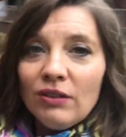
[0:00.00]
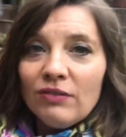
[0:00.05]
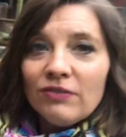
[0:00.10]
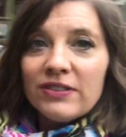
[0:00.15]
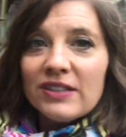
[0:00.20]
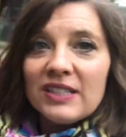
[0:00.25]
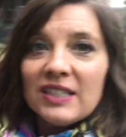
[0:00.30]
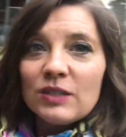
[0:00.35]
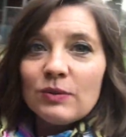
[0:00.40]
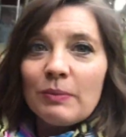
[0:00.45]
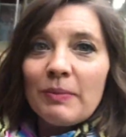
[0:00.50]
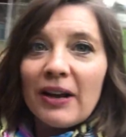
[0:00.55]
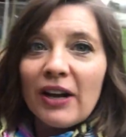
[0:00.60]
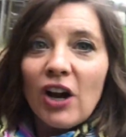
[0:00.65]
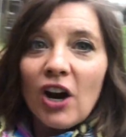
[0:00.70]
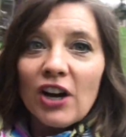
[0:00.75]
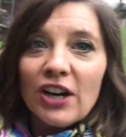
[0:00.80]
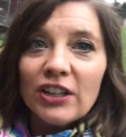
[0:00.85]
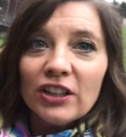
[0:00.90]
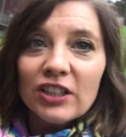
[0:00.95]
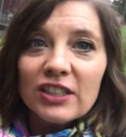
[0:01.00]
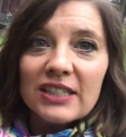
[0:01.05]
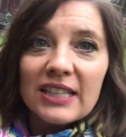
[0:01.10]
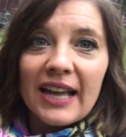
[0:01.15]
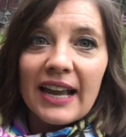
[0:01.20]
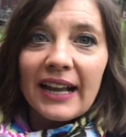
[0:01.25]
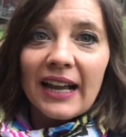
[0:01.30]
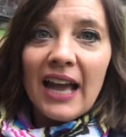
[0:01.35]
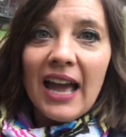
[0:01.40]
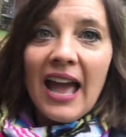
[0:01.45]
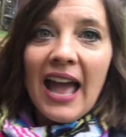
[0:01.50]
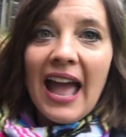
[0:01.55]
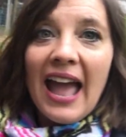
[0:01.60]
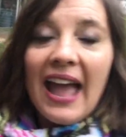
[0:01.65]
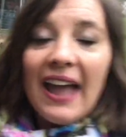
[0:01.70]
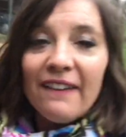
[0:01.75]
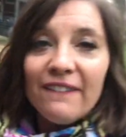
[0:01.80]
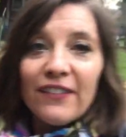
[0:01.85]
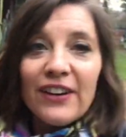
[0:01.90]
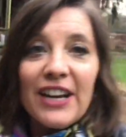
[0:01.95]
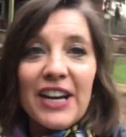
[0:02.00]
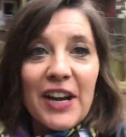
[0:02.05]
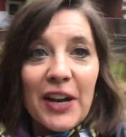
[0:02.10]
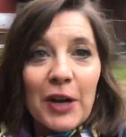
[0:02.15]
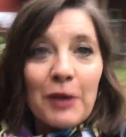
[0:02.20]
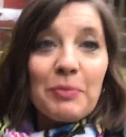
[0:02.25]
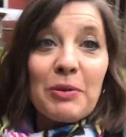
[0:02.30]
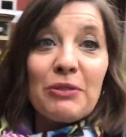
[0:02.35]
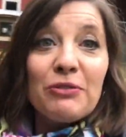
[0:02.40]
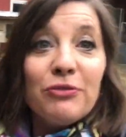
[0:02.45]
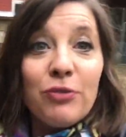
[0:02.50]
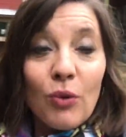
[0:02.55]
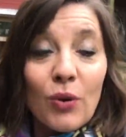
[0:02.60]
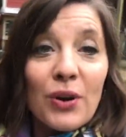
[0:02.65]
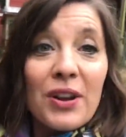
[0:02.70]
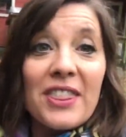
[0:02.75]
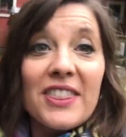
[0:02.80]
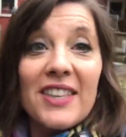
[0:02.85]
This is what my garden looks like. Every year before